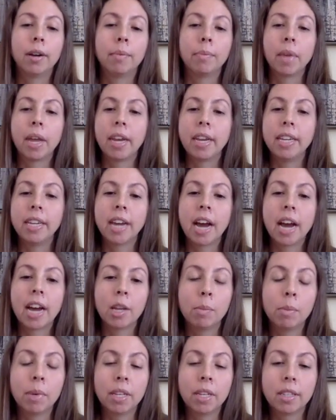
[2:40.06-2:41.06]
any
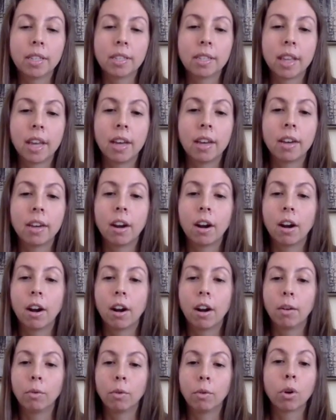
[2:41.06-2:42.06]
documents that
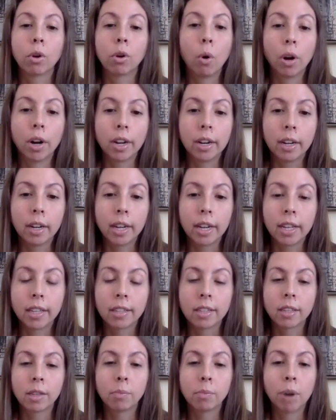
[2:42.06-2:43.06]
are recorded
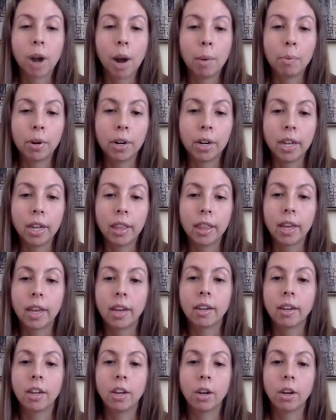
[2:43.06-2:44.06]
against the property
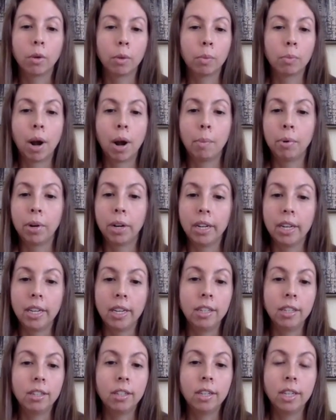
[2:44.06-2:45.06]
that, the
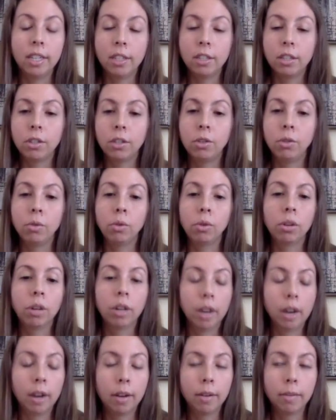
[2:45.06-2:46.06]
property needs to
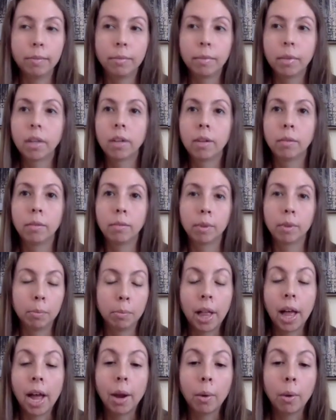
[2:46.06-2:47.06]

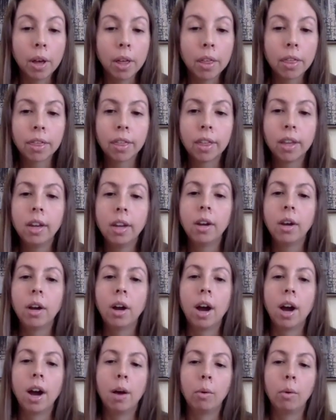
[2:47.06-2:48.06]
comply with.
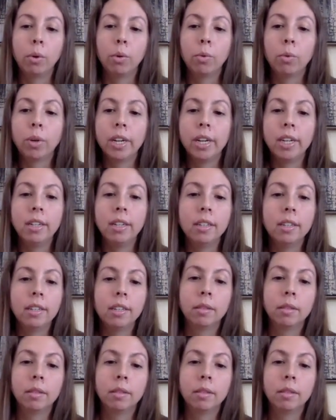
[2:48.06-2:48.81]
We'll read